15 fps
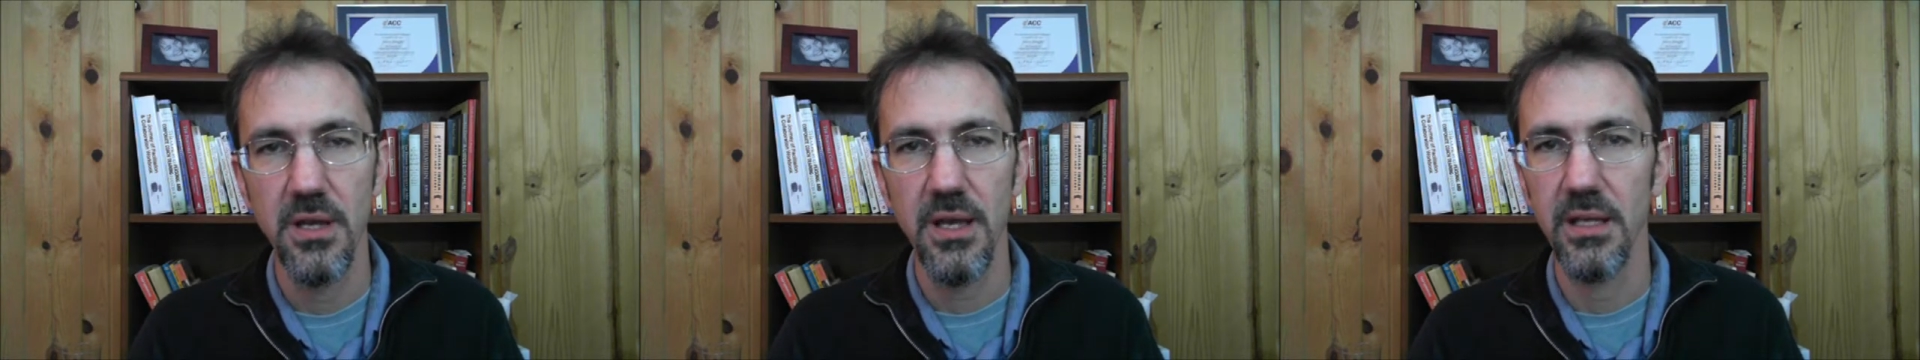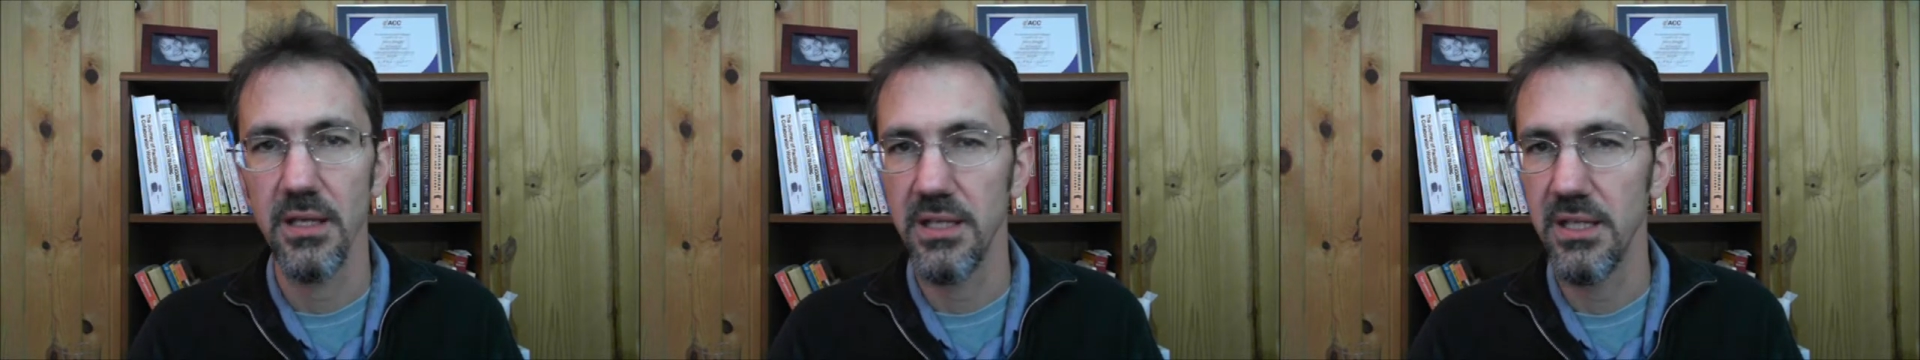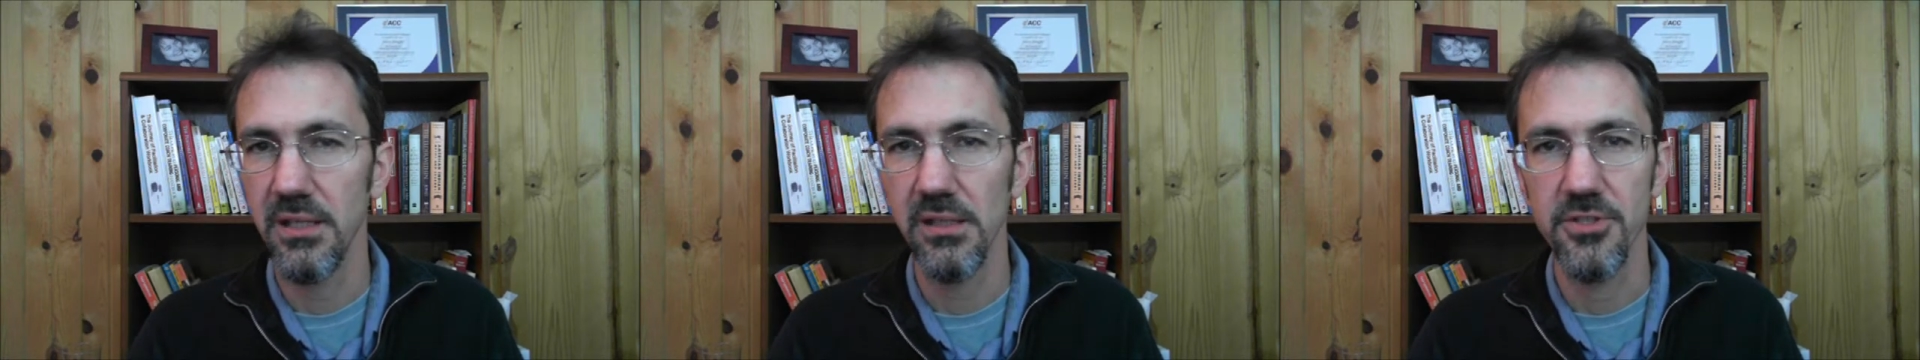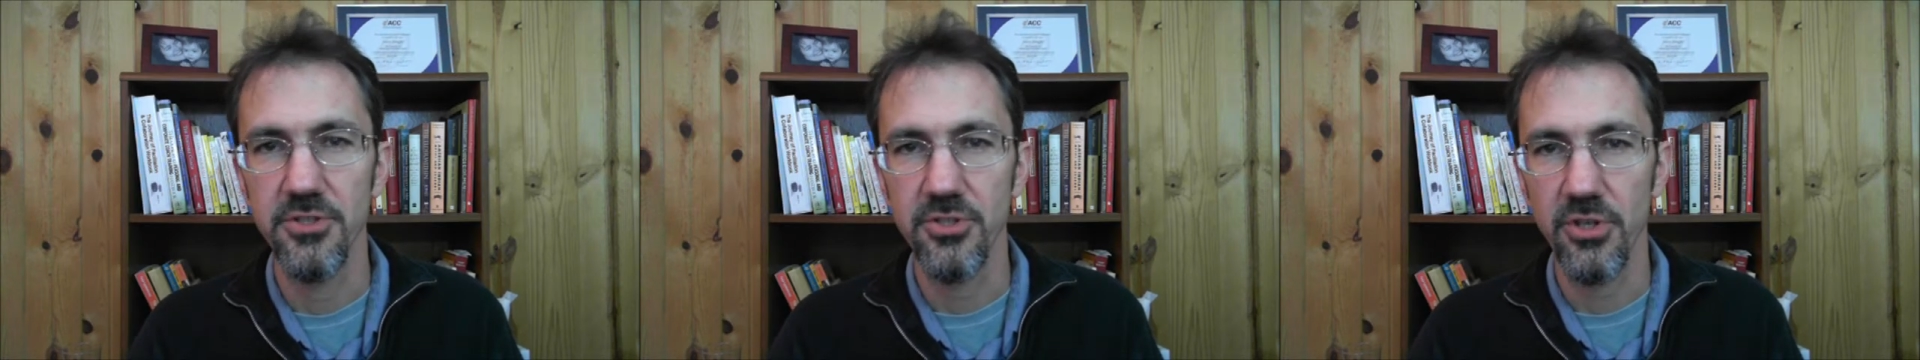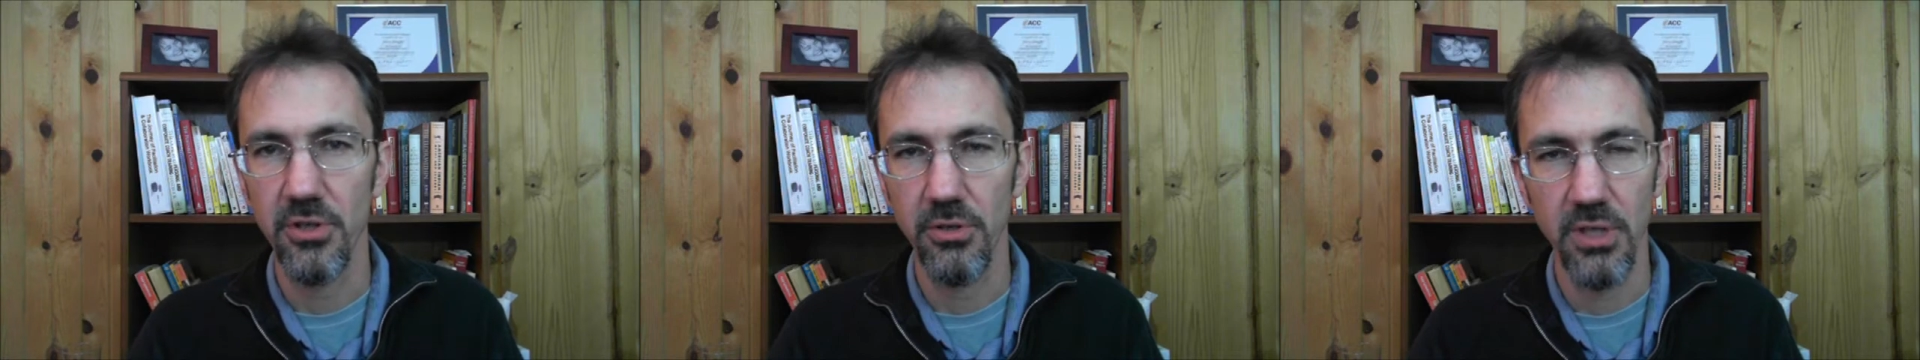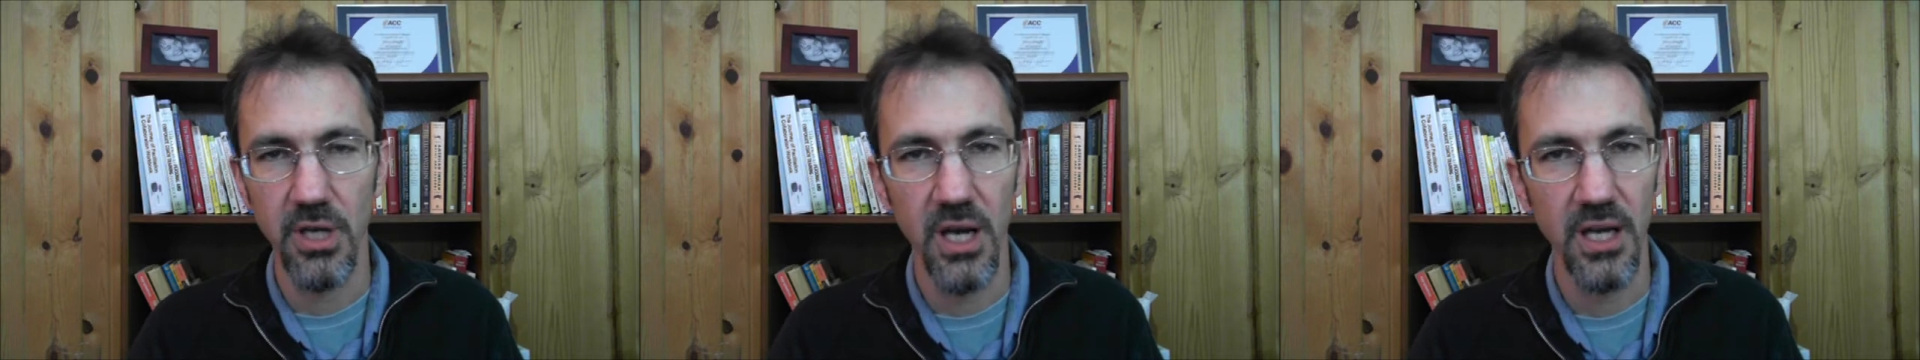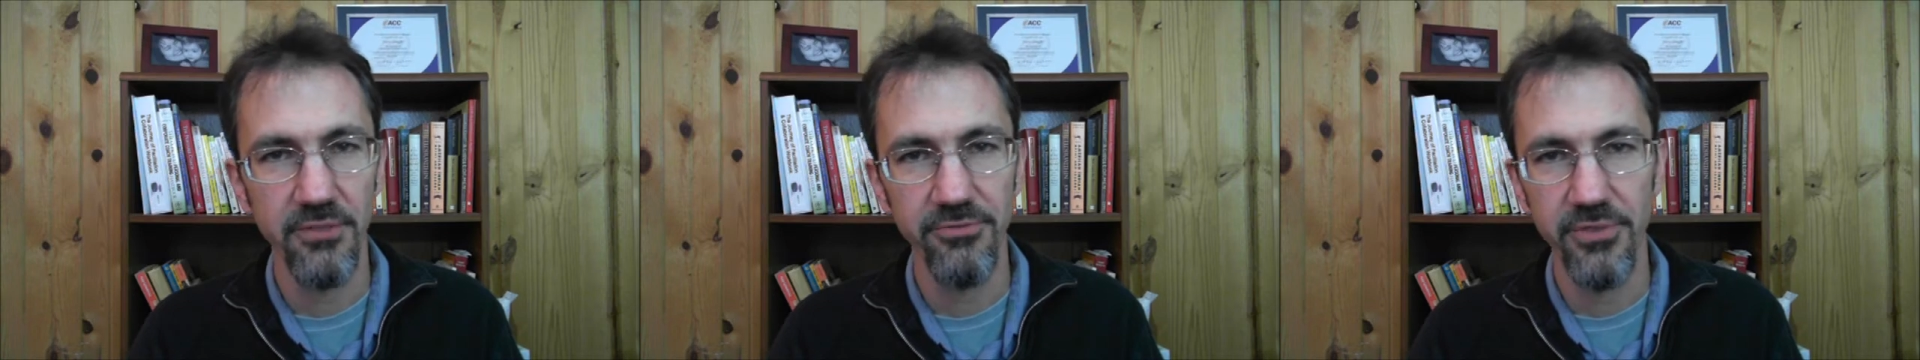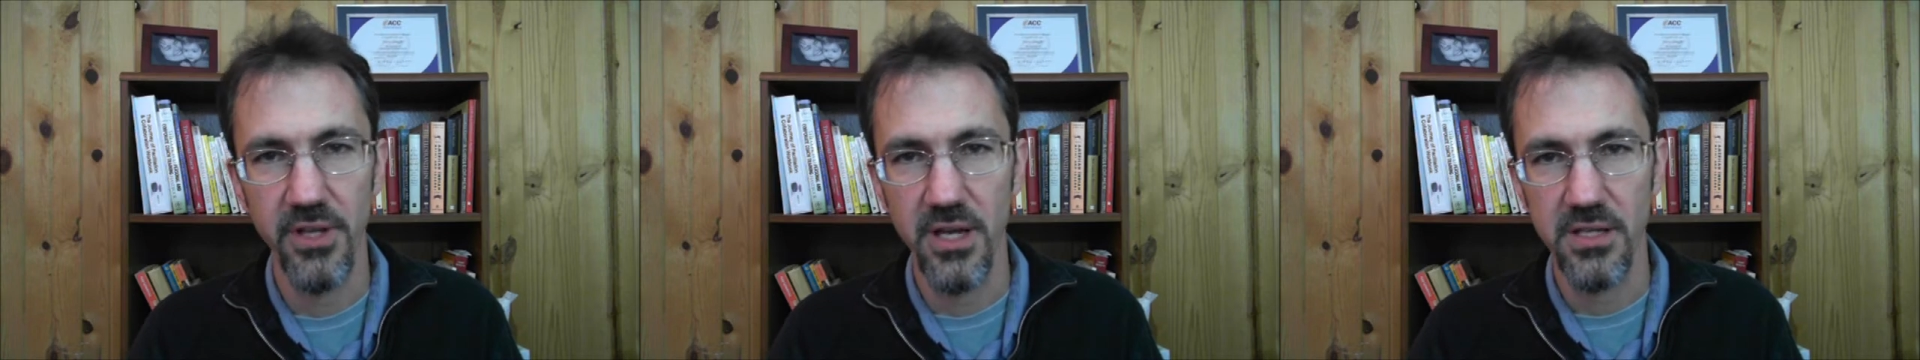and heal internal
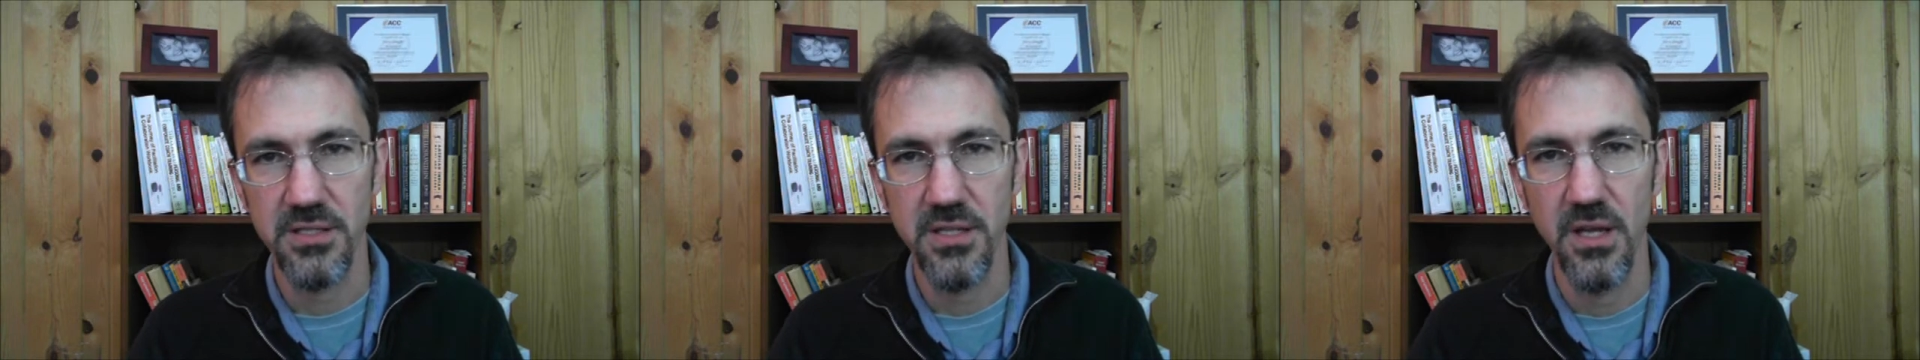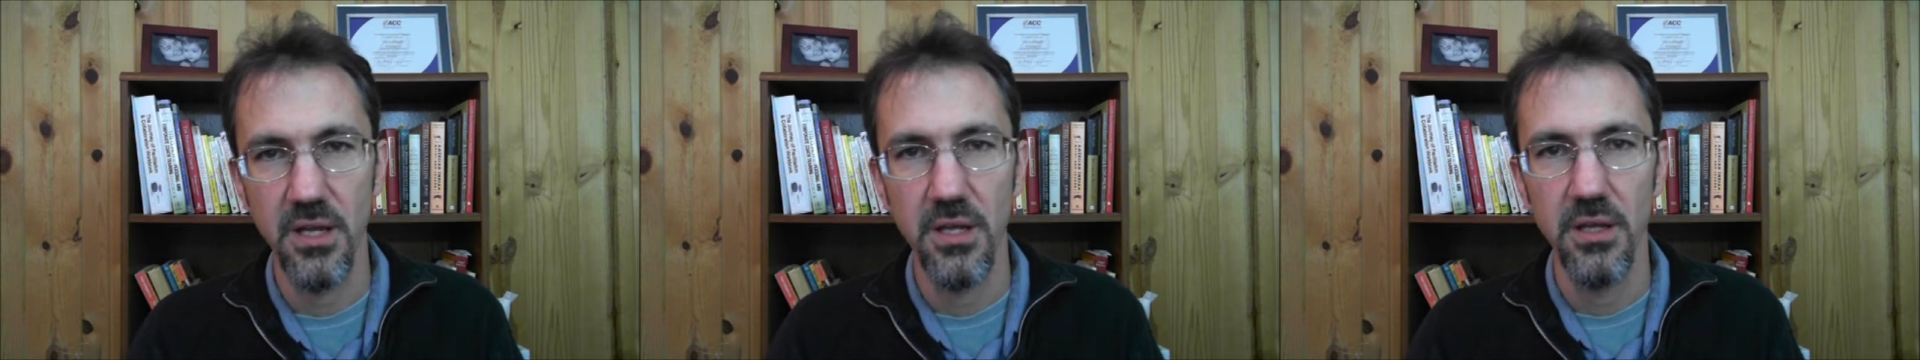conflicts,